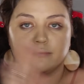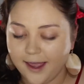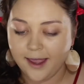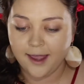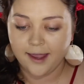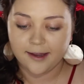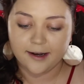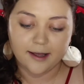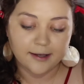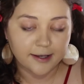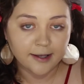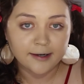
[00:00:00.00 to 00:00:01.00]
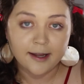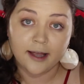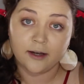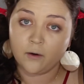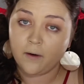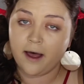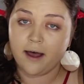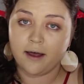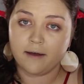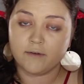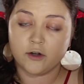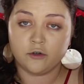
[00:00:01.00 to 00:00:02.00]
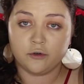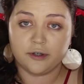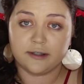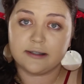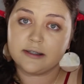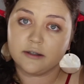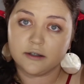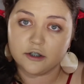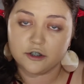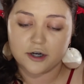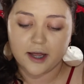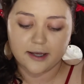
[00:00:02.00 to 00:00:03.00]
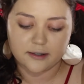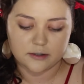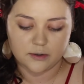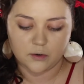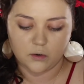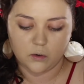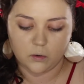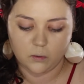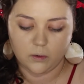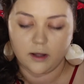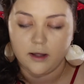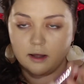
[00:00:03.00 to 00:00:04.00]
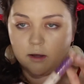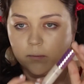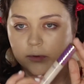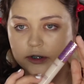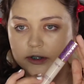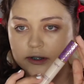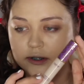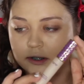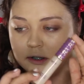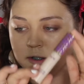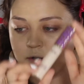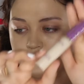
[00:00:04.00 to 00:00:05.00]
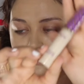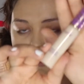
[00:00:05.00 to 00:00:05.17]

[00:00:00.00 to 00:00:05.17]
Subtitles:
And again, I don't have a new concealer to try, so we're just going to use